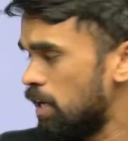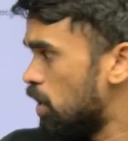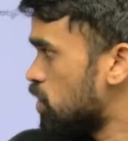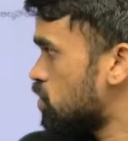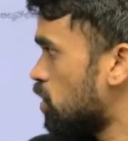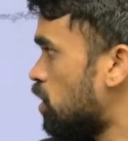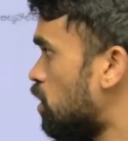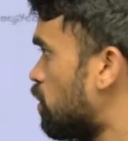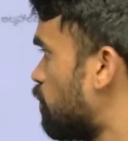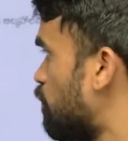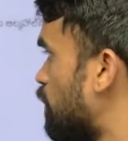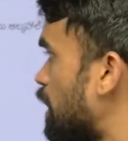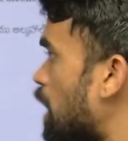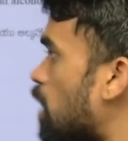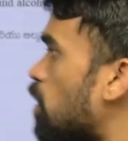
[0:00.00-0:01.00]
So
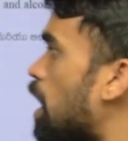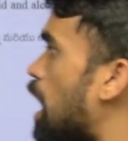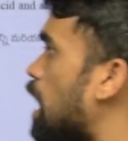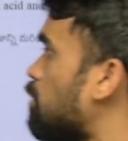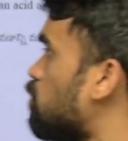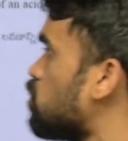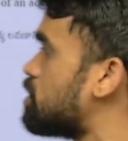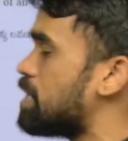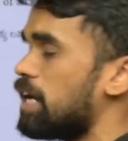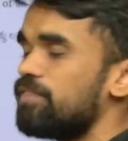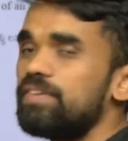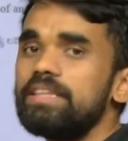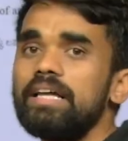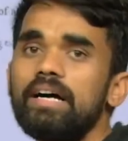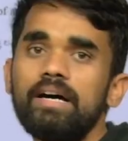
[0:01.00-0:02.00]
we have almost done
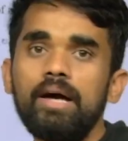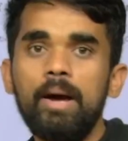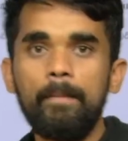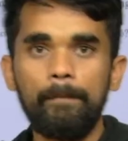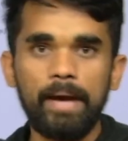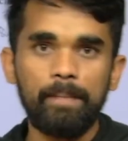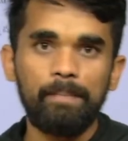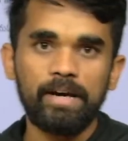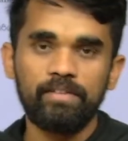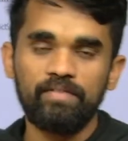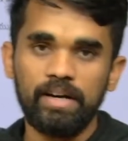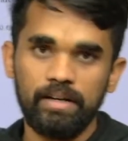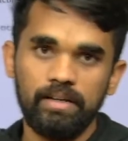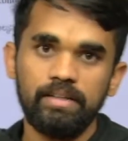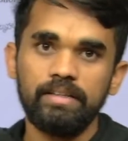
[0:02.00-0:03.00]
with the paper 1,